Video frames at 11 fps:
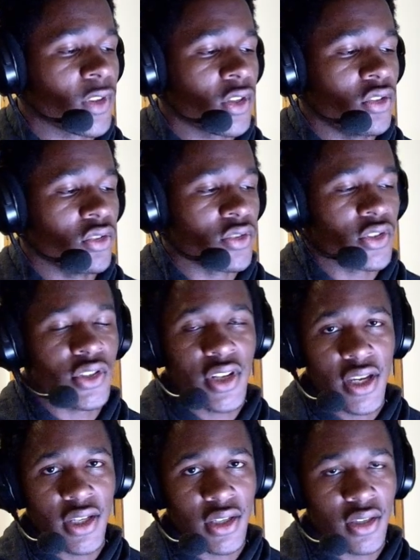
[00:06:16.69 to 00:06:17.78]
You'll just
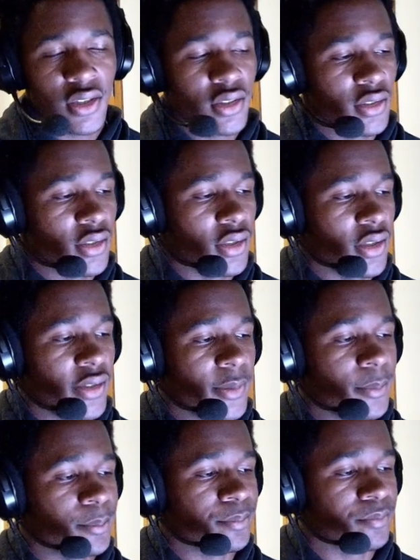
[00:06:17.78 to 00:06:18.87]
take.
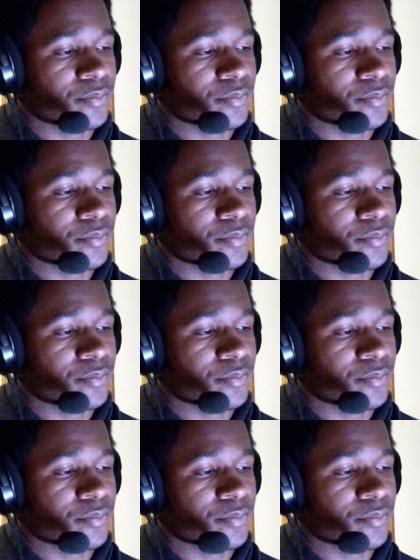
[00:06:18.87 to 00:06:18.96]
Um,